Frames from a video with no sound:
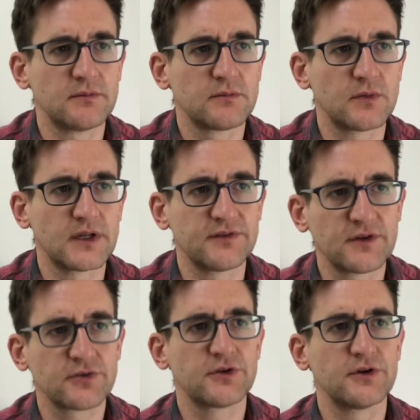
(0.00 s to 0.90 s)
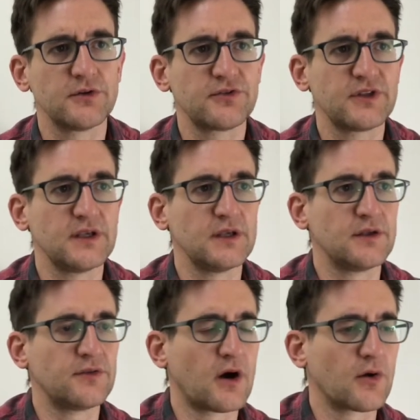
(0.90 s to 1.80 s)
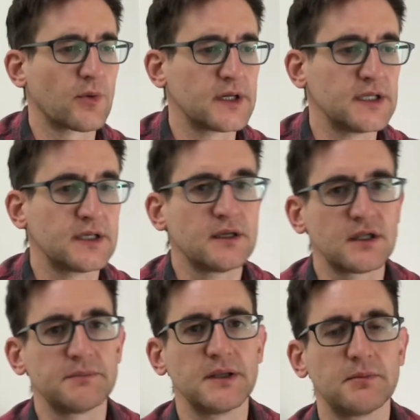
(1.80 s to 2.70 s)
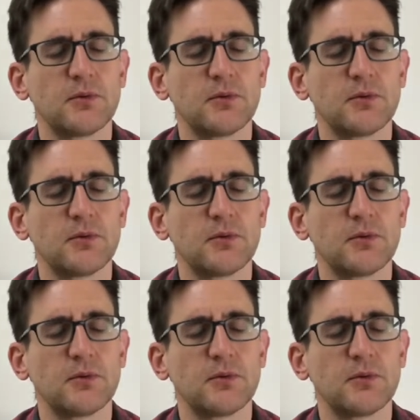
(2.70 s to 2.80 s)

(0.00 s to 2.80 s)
when he's introduced, he is already killing people.